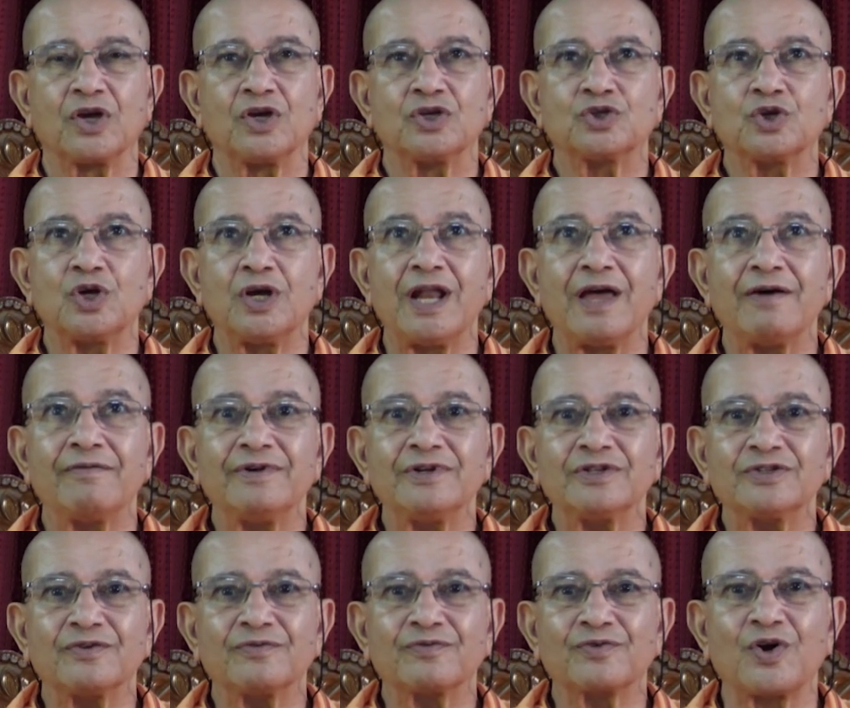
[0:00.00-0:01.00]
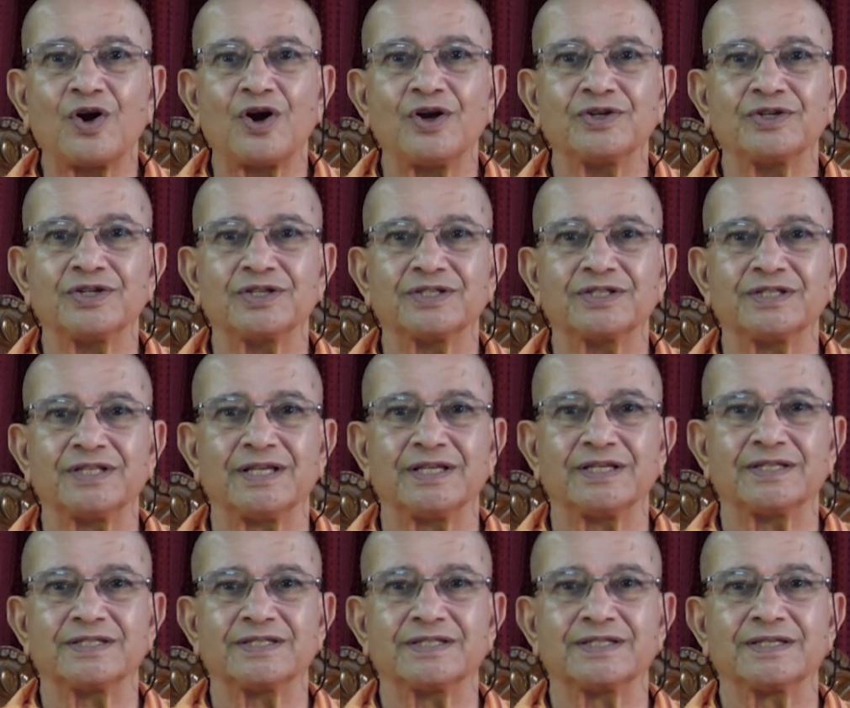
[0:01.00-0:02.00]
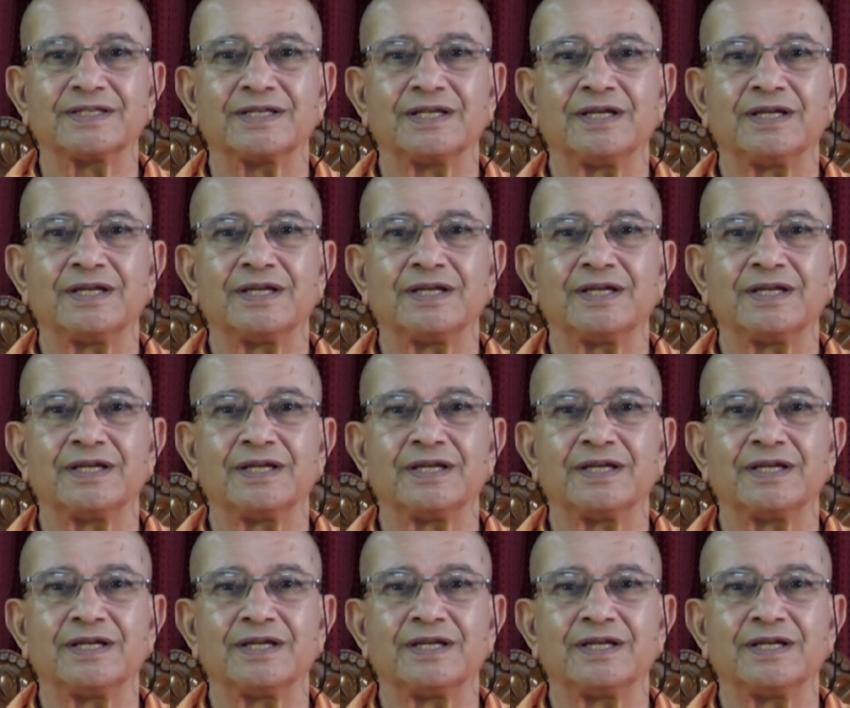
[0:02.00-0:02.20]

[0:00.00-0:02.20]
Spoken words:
So levels of consciousness,